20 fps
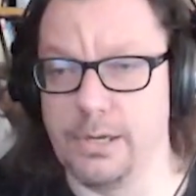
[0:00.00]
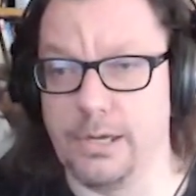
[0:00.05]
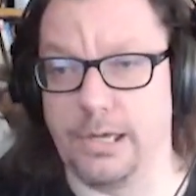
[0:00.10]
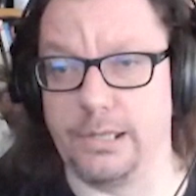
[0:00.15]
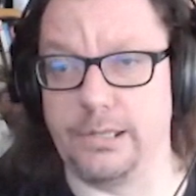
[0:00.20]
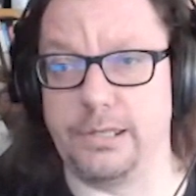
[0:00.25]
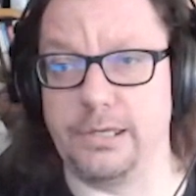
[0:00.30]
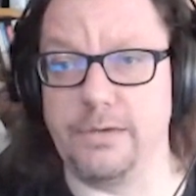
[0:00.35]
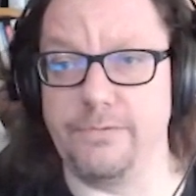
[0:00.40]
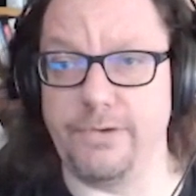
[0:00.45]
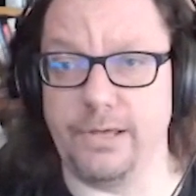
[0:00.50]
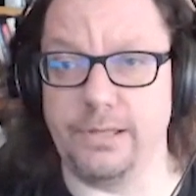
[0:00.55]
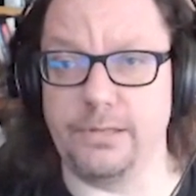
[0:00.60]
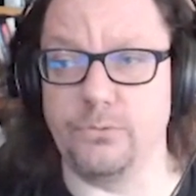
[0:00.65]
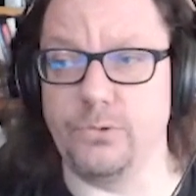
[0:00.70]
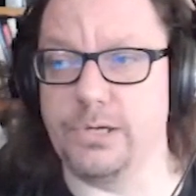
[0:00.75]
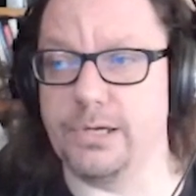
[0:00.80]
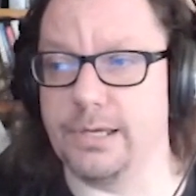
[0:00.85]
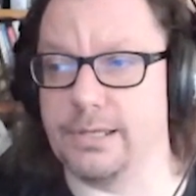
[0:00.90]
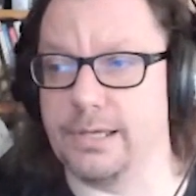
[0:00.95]
and even
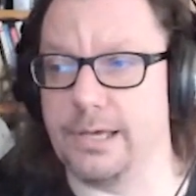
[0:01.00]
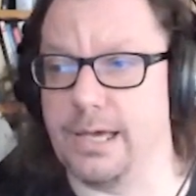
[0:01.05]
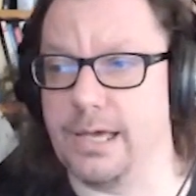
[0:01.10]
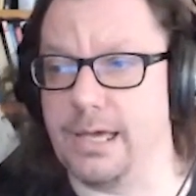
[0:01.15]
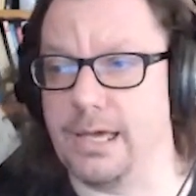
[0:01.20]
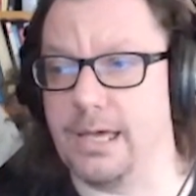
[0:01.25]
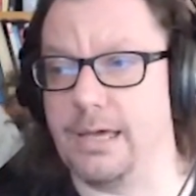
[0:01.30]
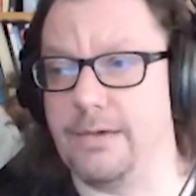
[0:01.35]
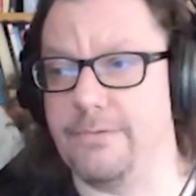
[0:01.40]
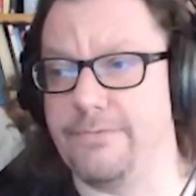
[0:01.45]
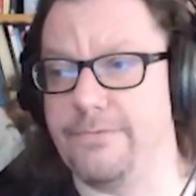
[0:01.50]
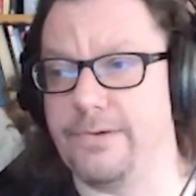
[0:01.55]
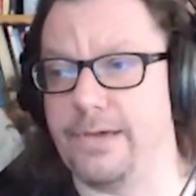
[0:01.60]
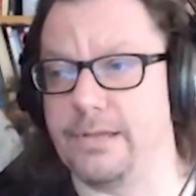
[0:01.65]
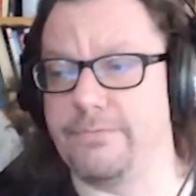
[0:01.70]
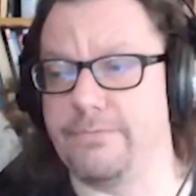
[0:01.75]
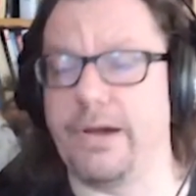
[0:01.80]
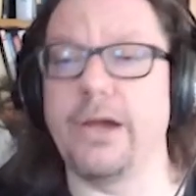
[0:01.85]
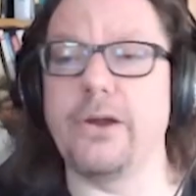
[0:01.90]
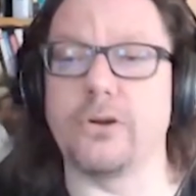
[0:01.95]
we can have
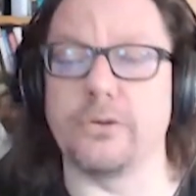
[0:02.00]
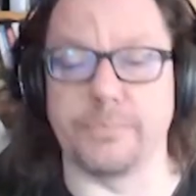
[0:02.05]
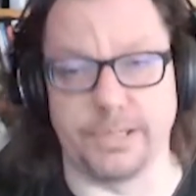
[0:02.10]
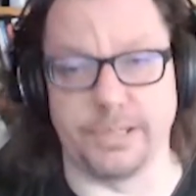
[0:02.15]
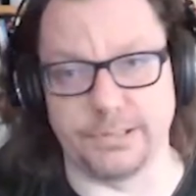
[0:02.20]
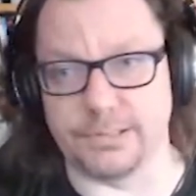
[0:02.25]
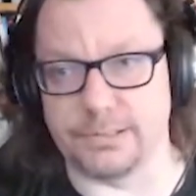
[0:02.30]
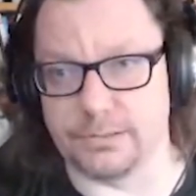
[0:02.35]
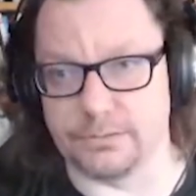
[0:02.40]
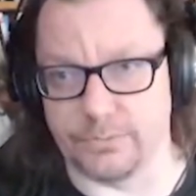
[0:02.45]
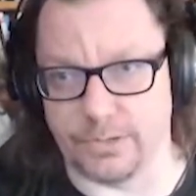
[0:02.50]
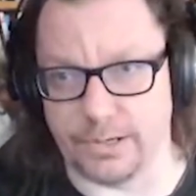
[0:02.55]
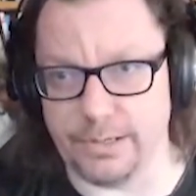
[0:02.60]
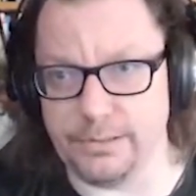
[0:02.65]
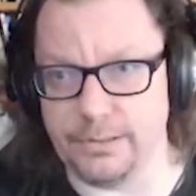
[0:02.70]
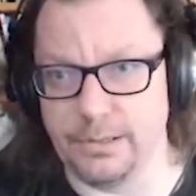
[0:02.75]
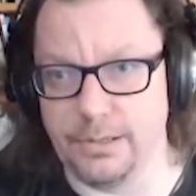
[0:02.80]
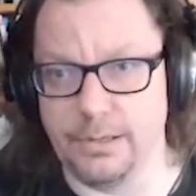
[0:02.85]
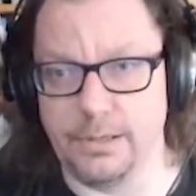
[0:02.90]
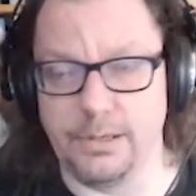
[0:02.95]
environments, right?